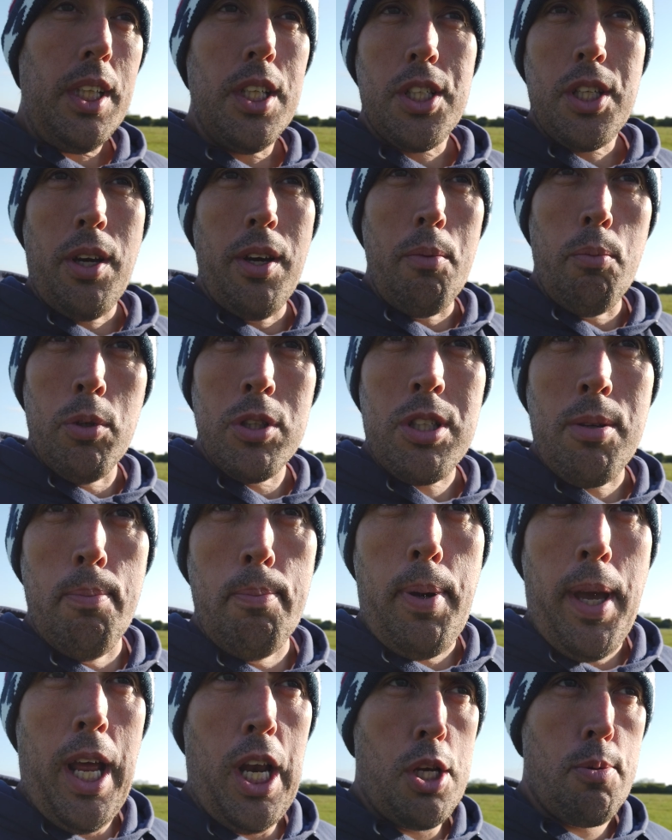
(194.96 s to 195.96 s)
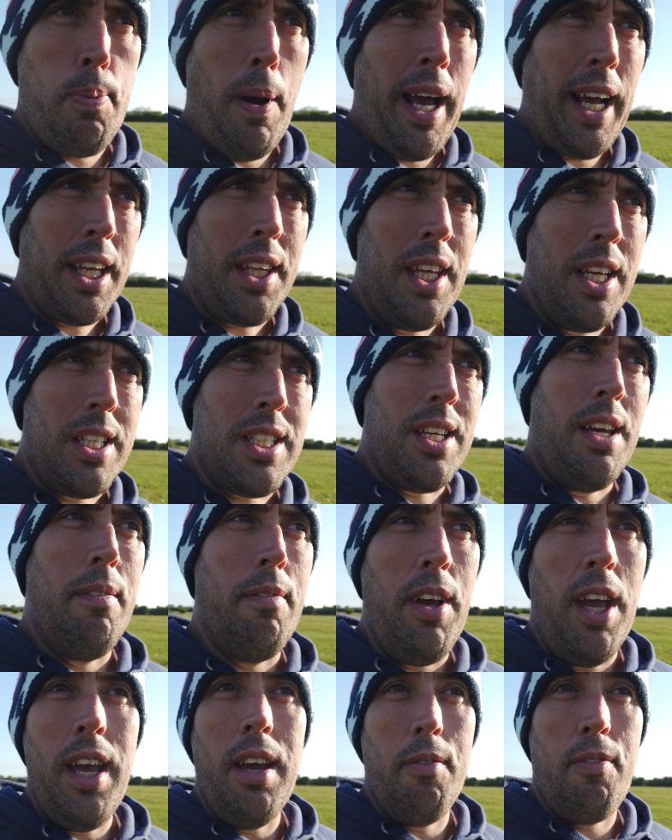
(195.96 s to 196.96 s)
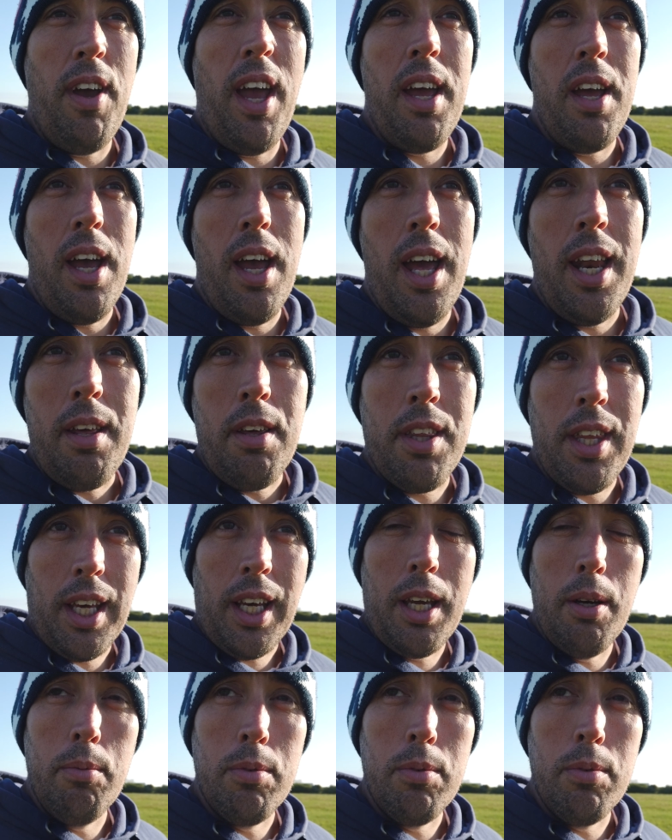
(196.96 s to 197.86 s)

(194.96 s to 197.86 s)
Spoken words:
So it wasn't pitch black. This, if anything,